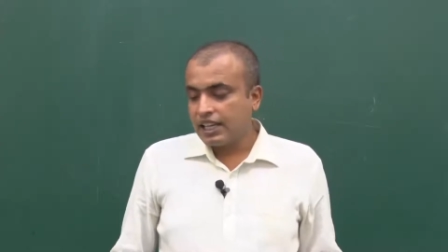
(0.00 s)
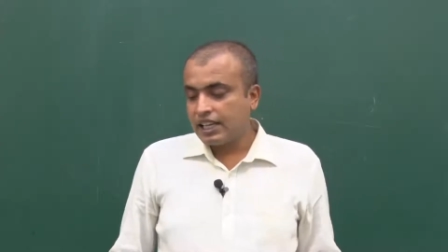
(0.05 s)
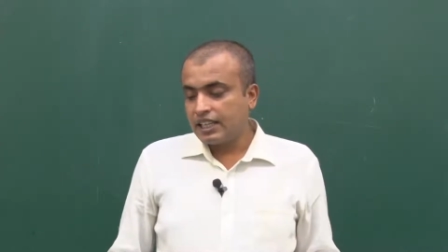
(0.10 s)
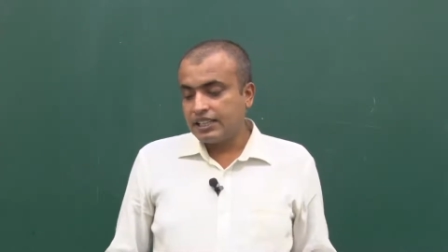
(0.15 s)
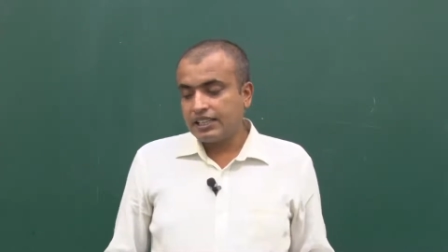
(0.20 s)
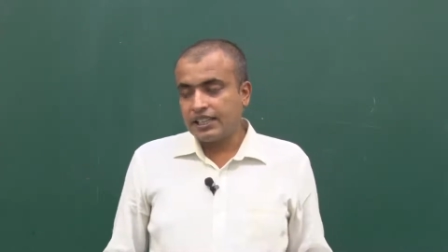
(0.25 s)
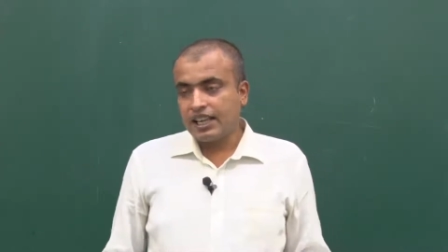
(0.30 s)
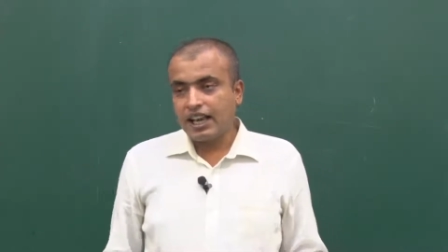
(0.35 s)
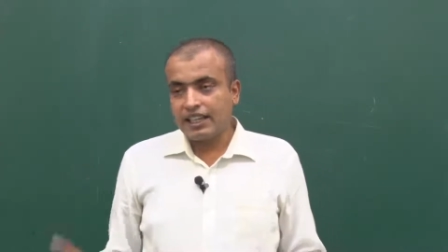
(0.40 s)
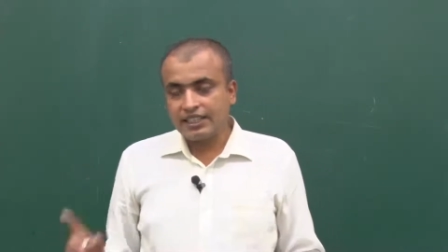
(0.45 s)

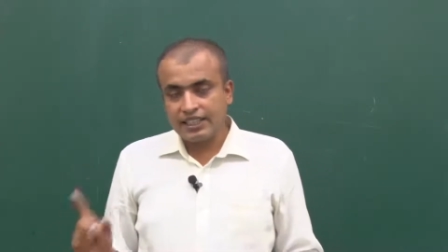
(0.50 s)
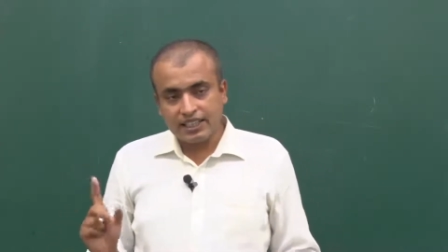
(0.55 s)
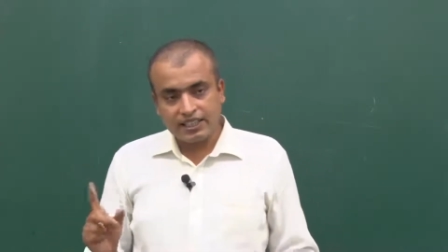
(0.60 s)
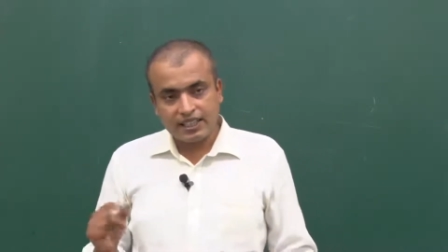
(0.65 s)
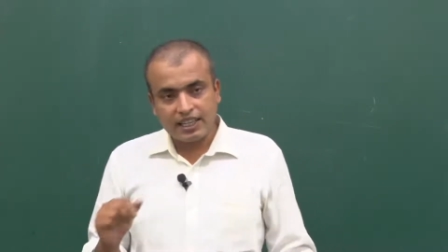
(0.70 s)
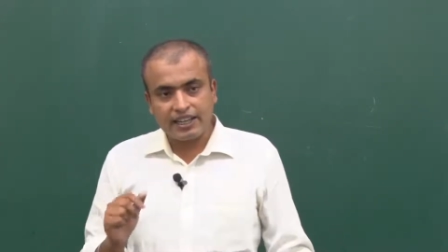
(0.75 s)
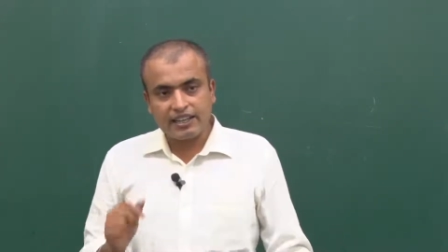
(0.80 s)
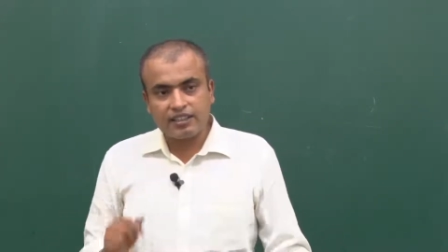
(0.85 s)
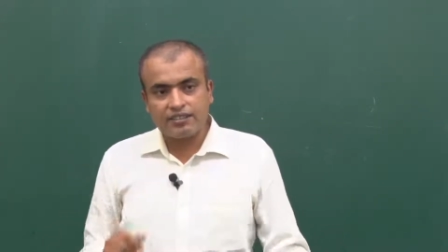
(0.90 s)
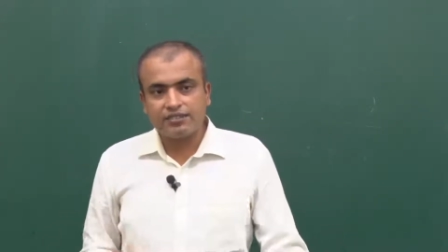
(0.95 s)
The other
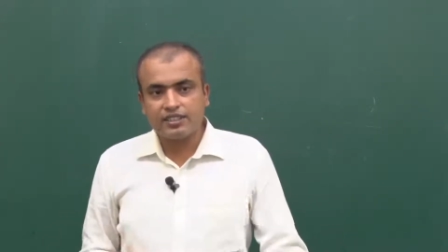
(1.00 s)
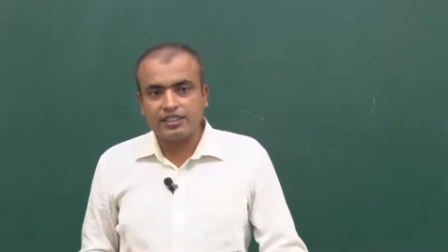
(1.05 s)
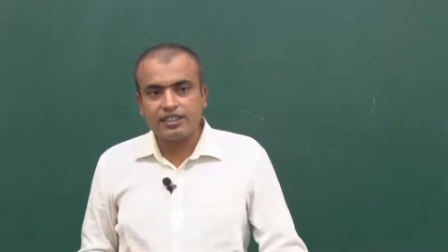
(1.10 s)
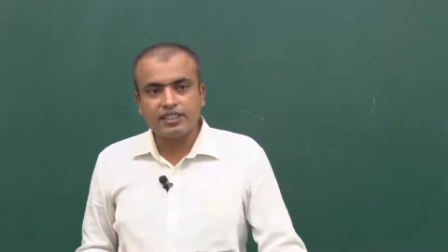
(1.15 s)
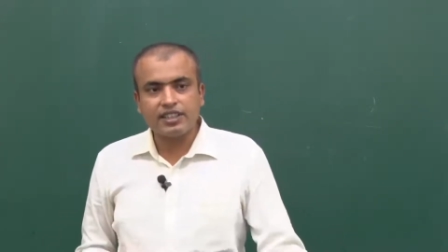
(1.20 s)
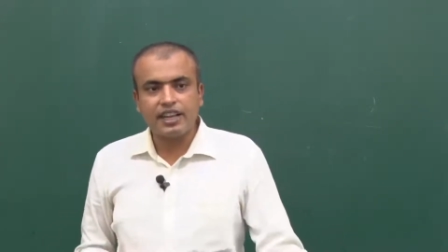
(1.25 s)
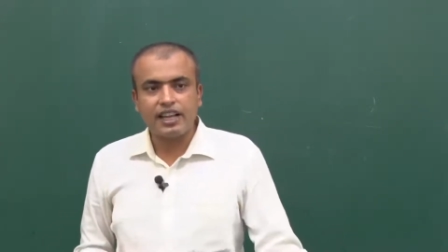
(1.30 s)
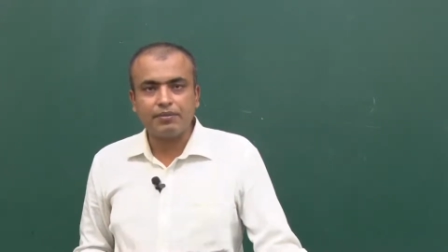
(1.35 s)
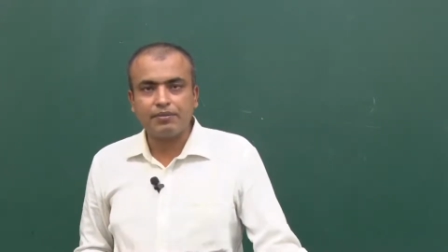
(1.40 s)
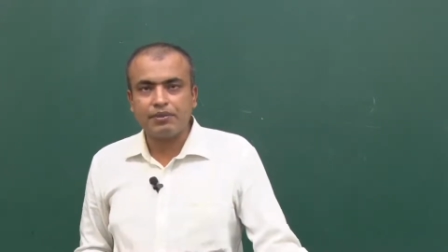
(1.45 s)
kind of thing it
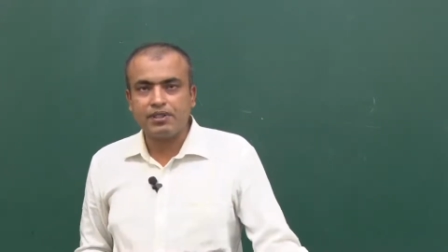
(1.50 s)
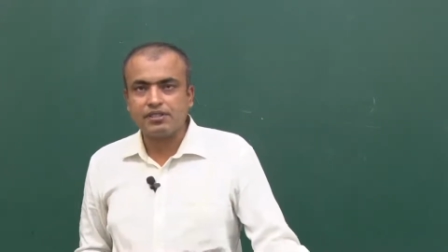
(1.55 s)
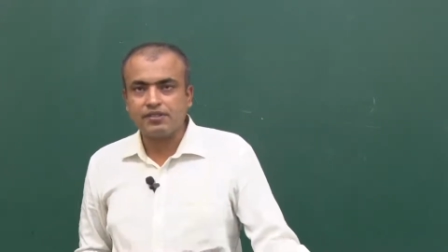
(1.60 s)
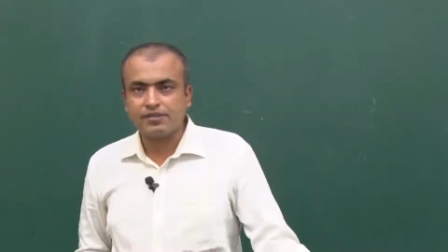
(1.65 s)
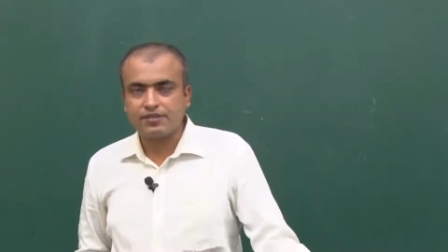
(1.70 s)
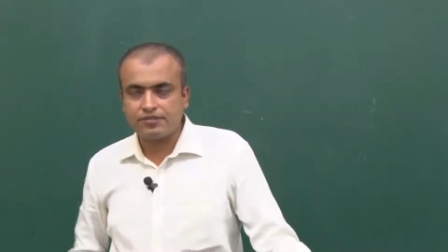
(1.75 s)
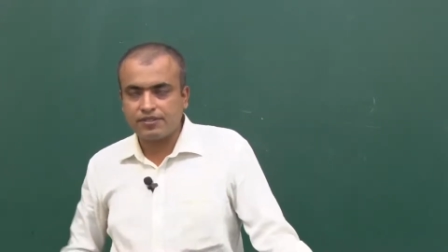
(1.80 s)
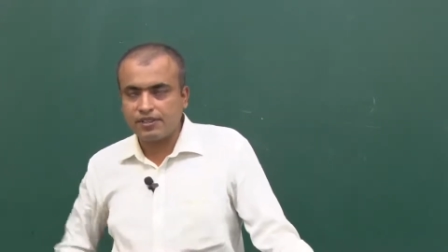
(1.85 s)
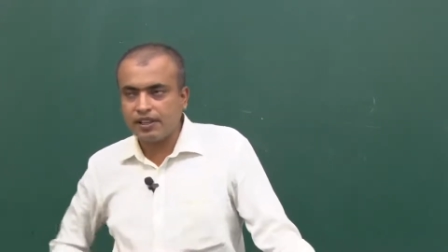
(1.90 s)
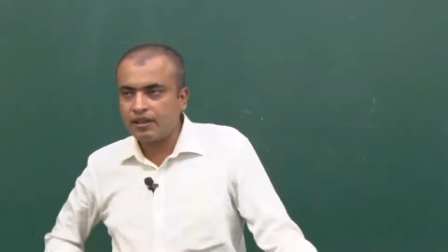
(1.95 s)

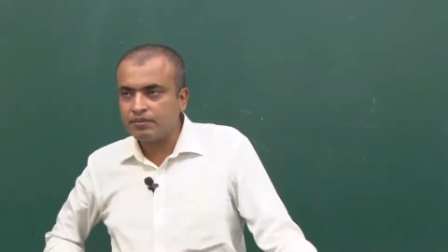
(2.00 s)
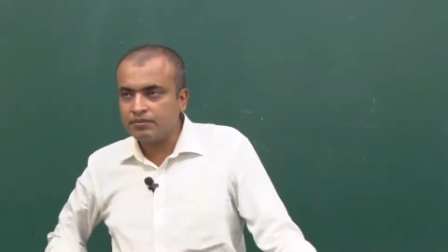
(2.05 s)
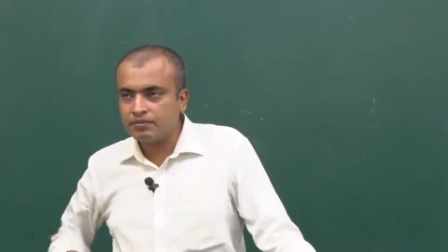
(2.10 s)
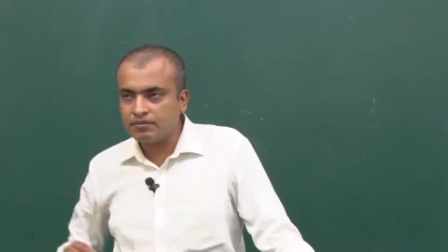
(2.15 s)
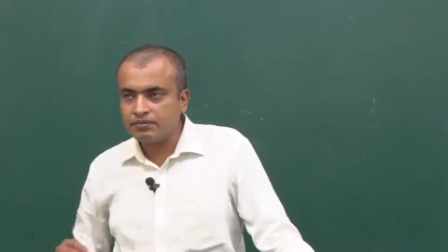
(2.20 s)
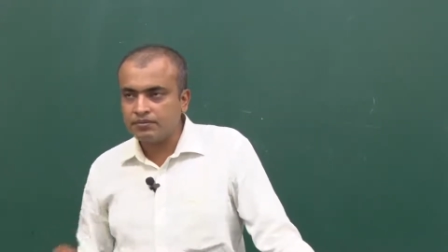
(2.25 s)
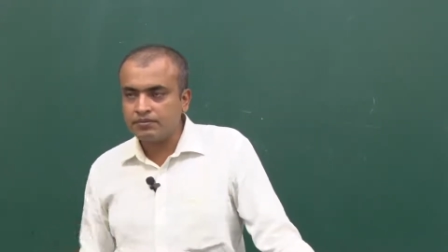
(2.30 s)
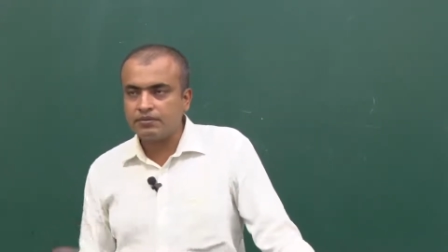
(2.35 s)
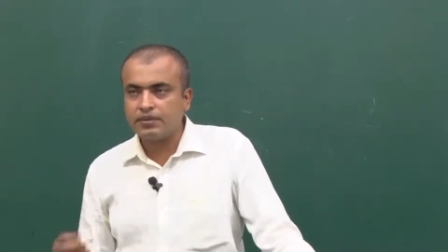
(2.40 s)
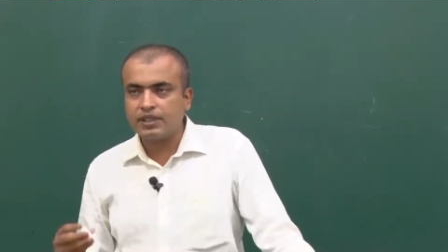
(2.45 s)
happens,
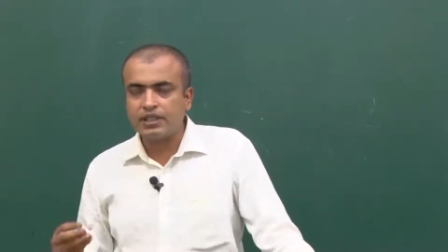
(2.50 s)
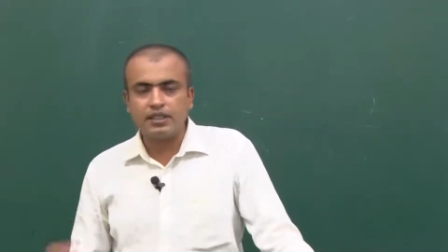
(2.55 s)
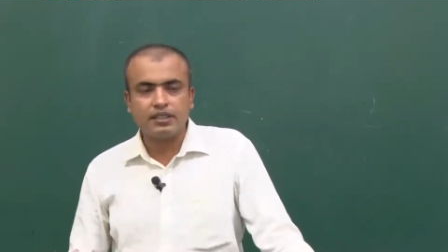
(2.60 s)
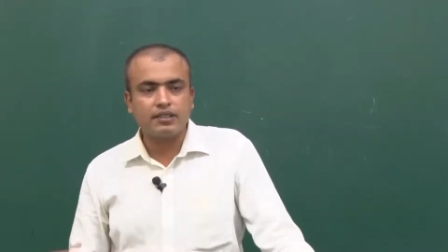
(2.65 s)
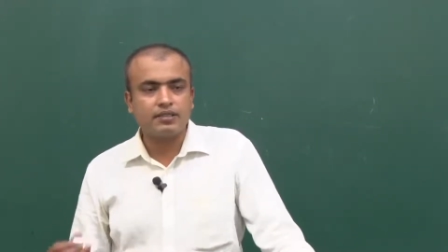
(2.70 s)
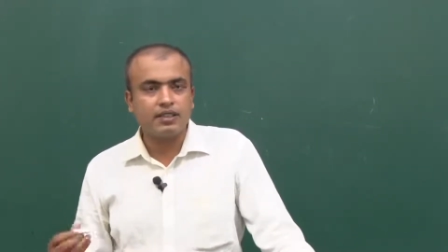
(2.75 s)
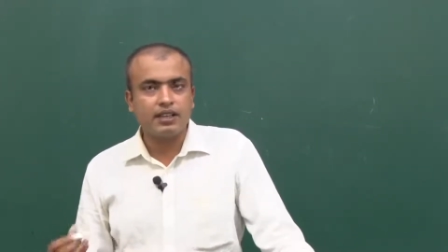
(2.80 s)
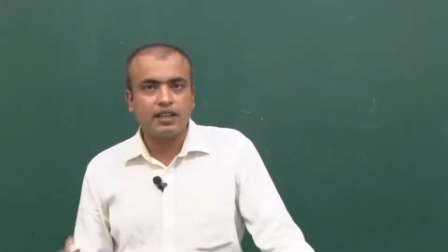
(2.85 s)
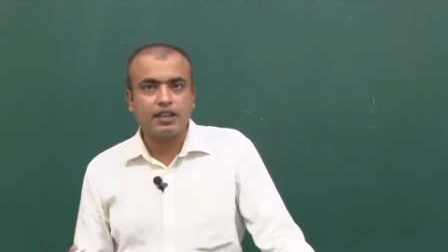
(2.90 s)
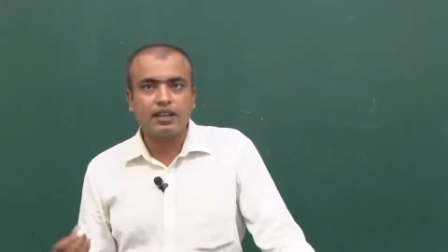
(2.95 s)
some
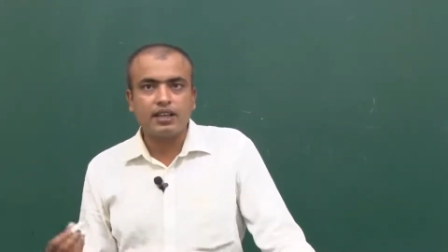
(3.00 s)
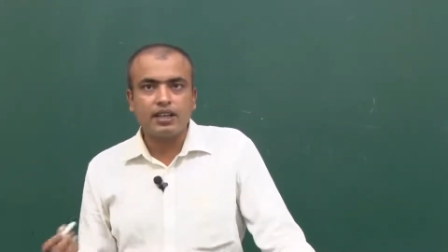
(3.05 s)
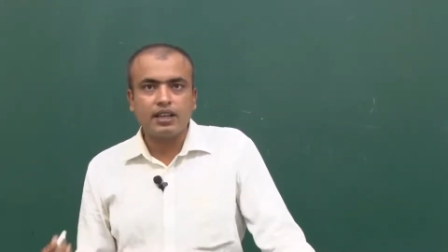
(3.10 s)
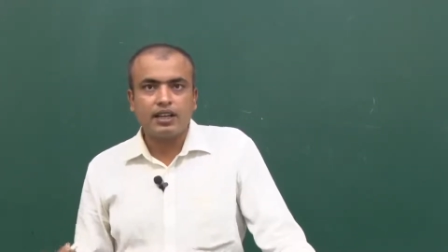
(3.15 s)
particular